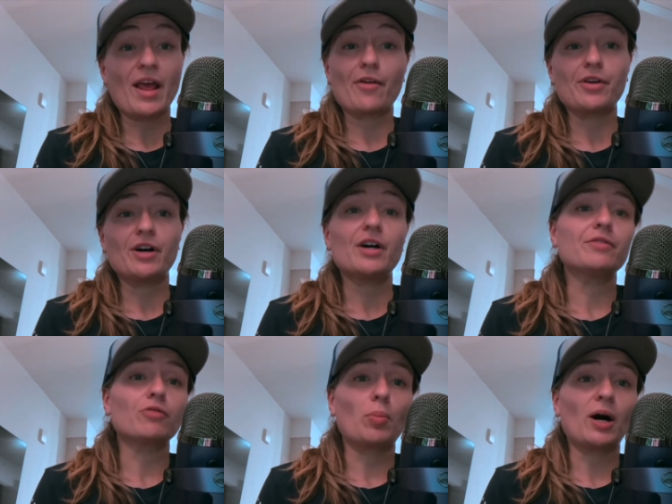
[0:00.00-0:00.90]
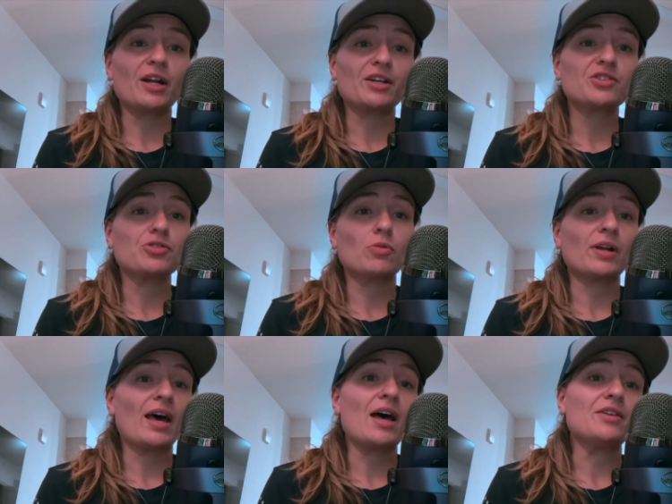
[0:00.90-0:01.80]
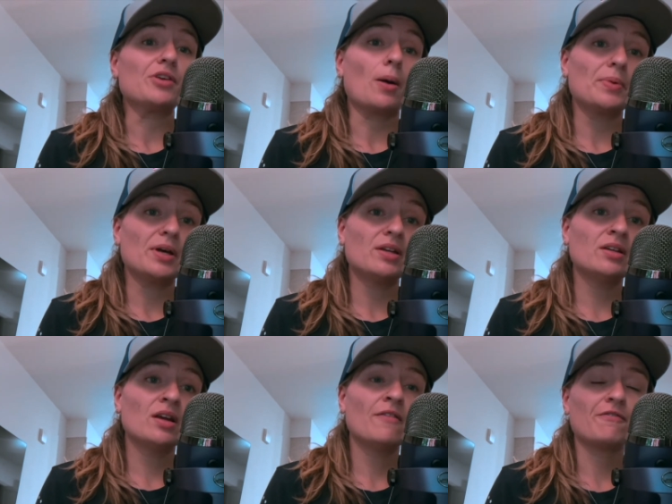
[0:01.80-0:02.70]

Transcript: area in robotics you want to end up in.